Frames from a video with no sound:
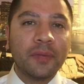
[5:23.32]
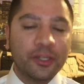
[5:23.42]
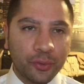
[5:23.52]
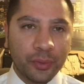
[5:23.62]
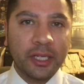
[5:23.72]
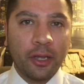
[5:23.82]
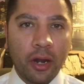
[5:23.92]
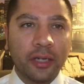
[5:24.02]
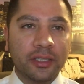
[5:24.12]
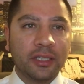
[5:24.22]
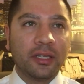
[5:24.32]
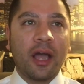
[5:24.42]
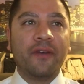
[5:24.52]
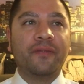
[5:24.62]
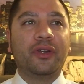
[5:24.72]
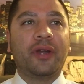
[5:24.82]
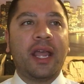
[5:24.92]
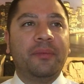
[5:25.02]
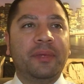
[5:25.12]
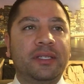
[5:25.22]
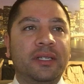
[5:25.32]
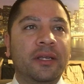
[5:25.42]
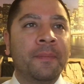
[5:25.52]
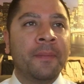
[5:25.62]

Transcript: It's really hard to love your enemies.